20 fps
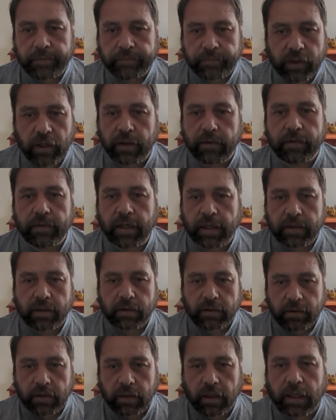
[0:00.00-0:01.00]
So that's
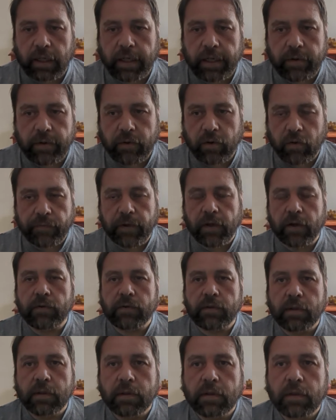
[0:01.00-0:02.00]
a clear and
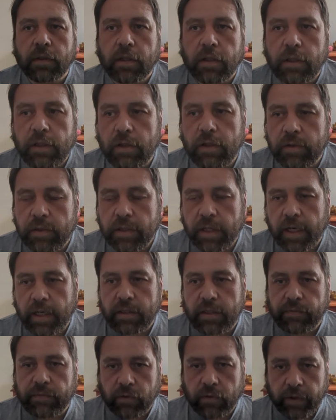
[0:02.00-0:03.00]
obvious use case
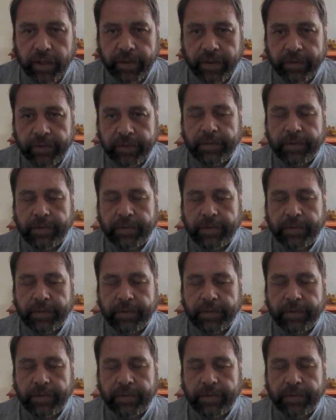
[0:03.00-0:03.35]
for it.